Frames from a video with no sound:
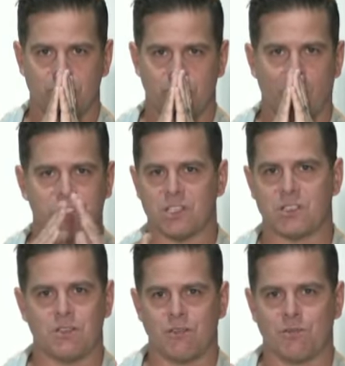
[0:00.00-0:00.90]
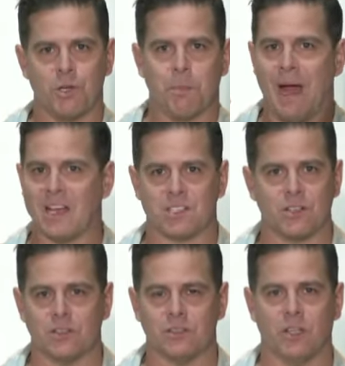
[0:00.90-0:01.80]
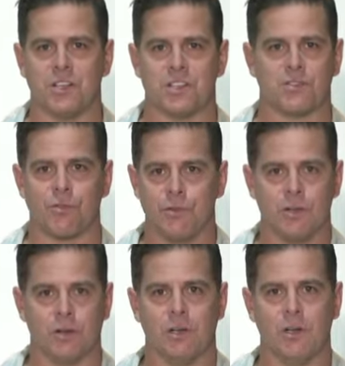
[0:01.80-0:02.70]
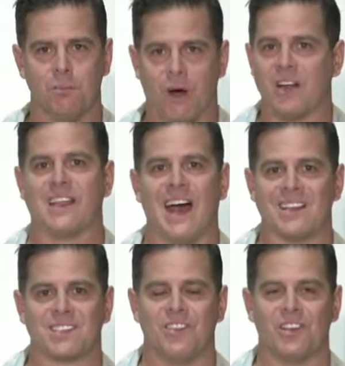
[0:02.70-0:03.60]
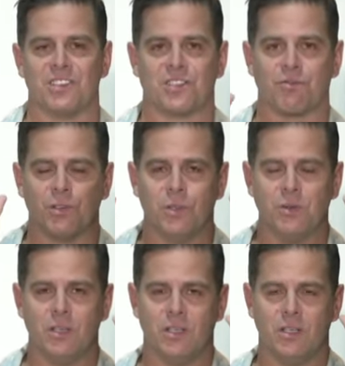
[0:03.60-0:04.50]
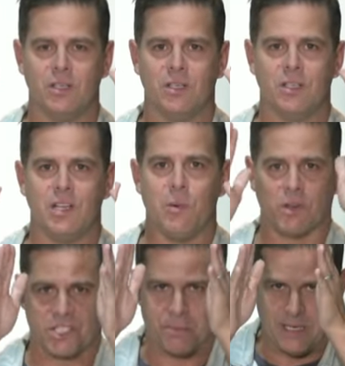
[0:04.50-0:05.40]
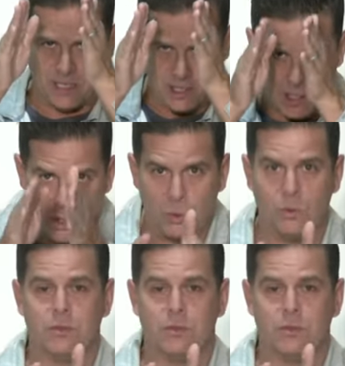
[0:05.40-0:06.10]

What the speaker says: Not just through your pastor, not just through your podcast, not just through, he wants to speak to you,